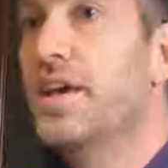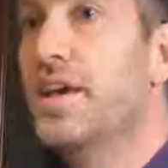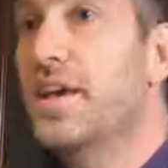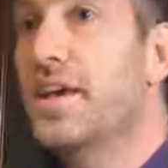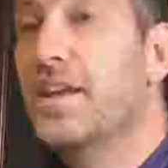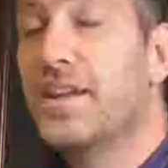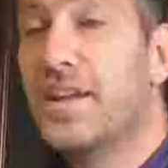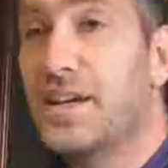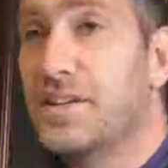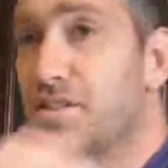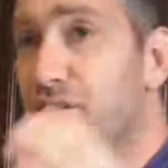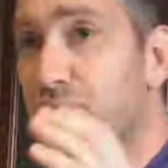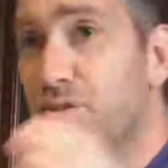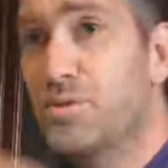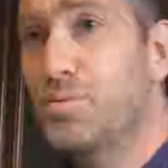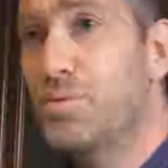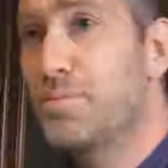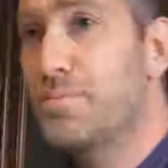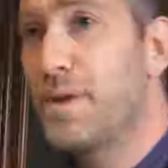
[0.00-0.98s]
and I
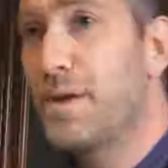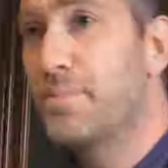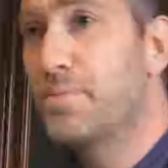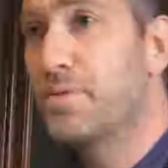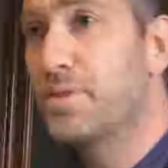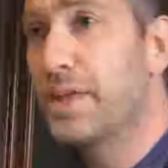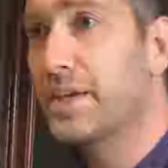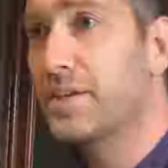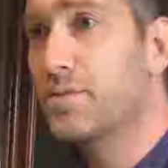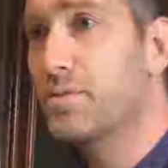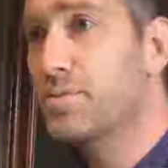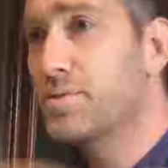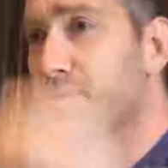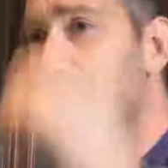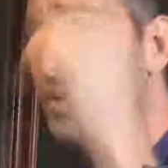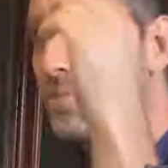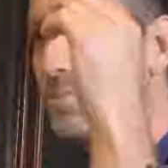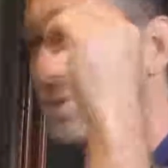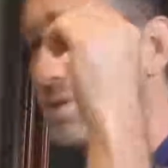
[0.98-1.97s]
still remember like there
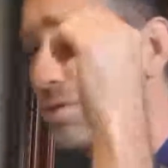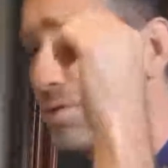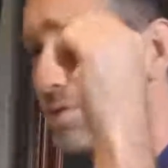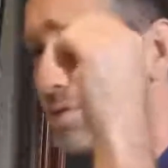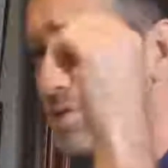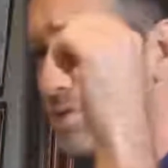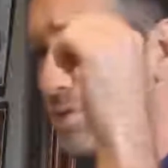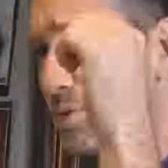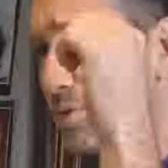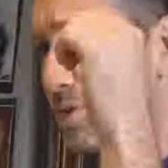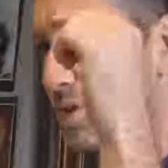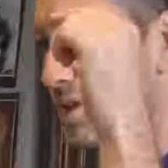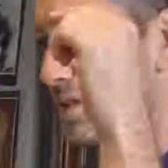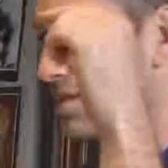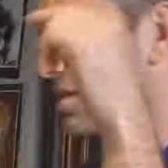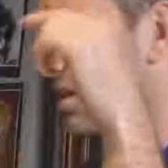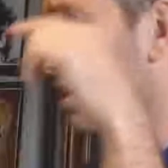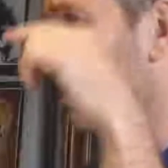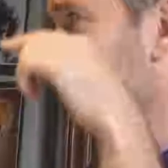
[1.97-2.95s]
was a computer store
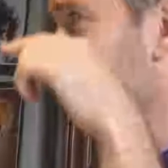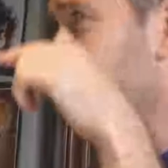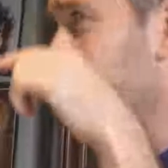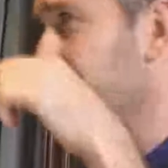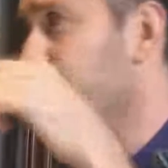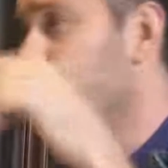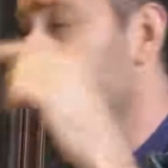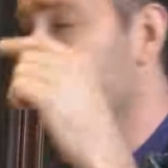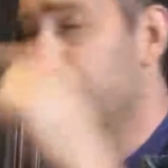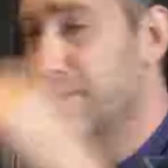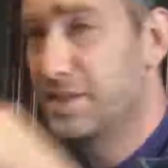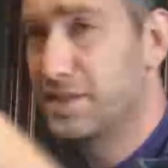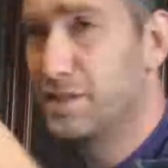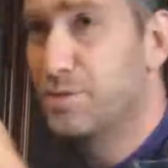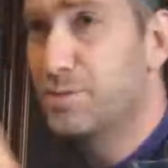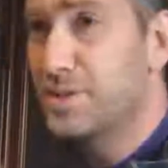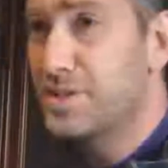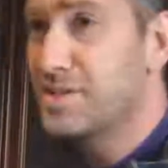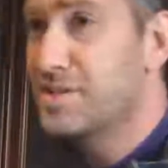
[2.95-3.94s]
inside of like the
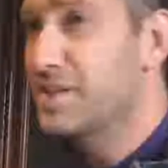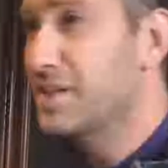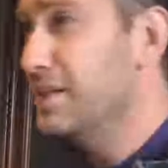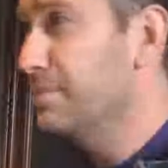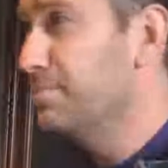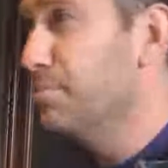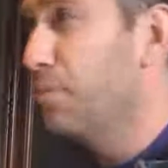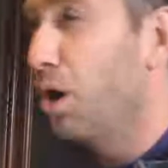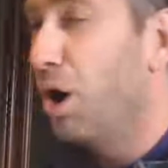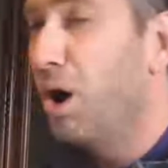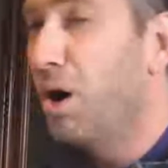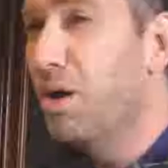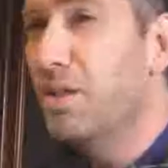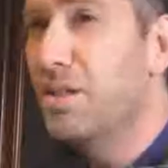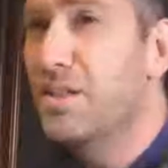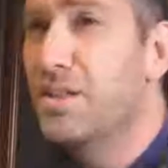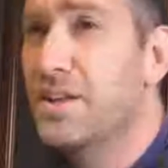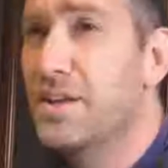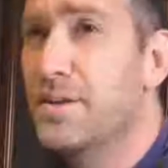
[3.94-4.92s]
Unicity
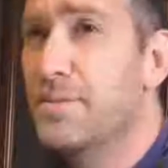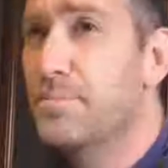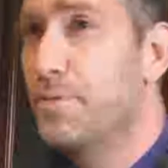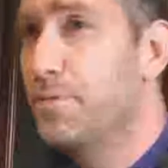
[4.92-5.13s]
Mall